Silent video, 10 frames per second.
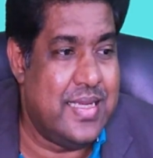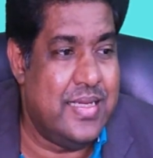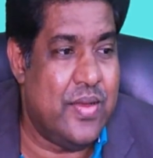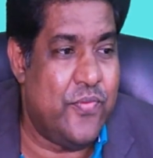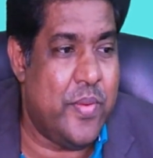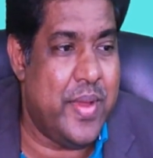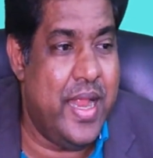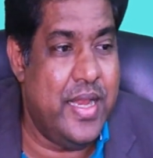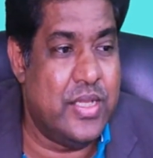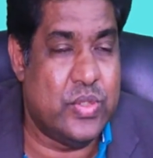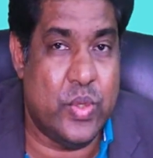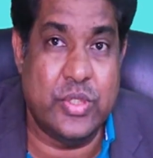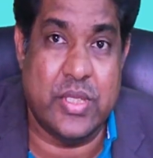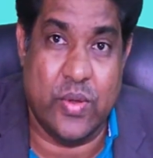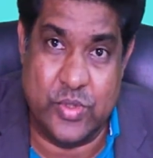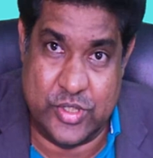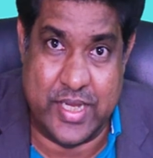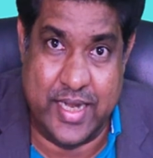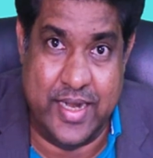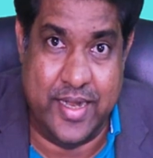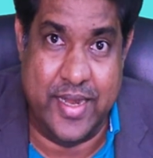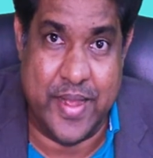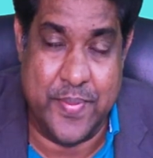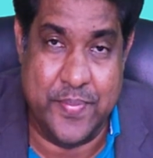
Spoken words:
income from any source outside India.